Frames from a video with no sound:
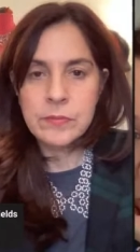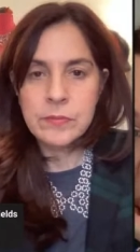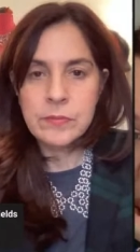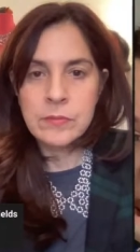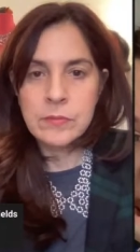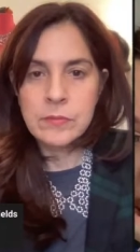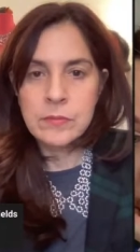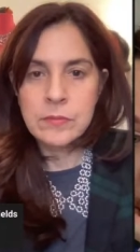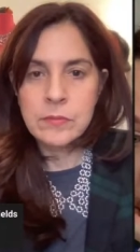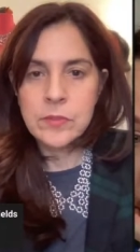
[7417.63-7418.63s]
Dawn?
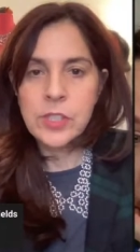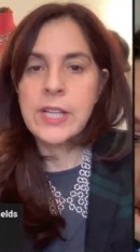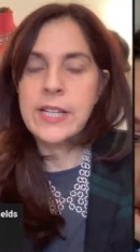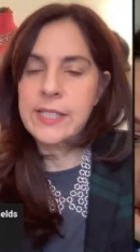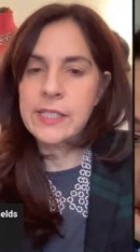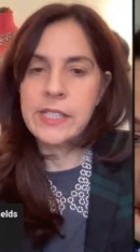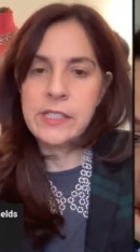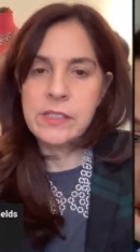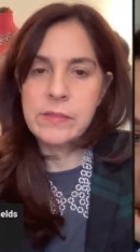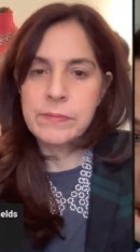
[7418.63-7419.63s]
Looks like
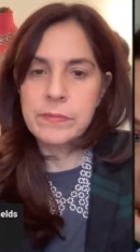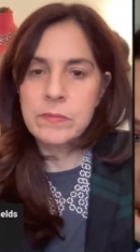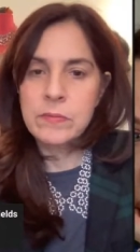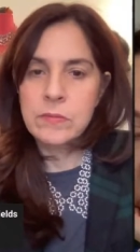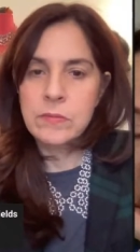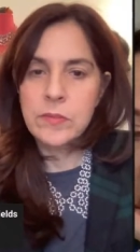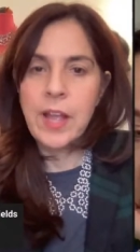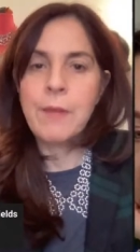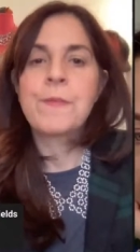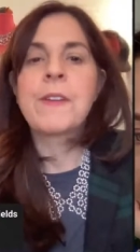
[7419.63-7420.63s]
60s. 60
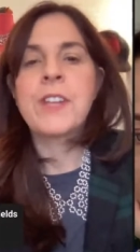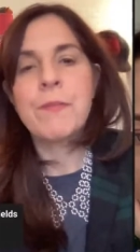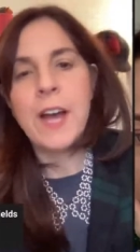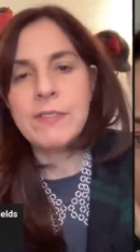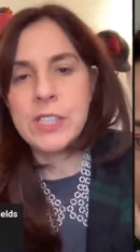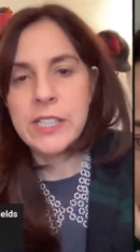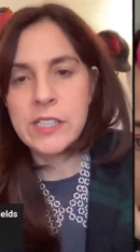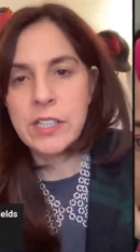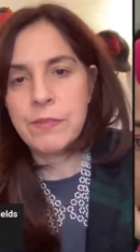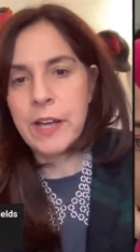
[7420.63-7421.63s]
like 55 to
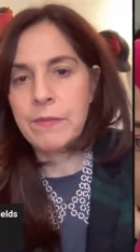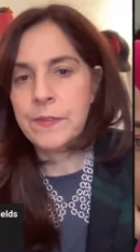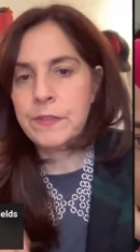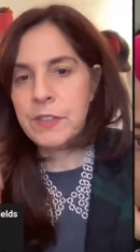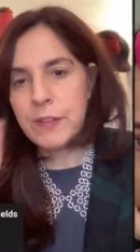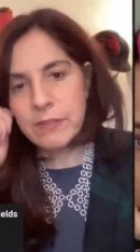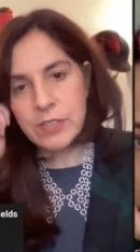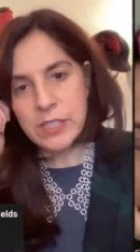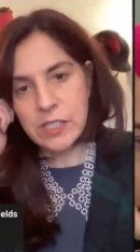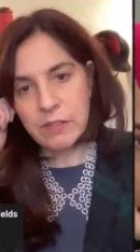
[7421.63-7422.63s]
65 55 to
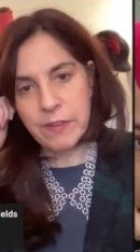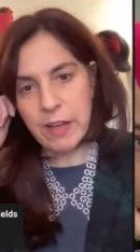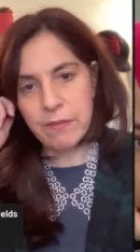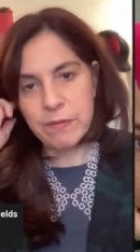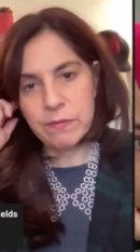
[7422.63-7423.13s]
65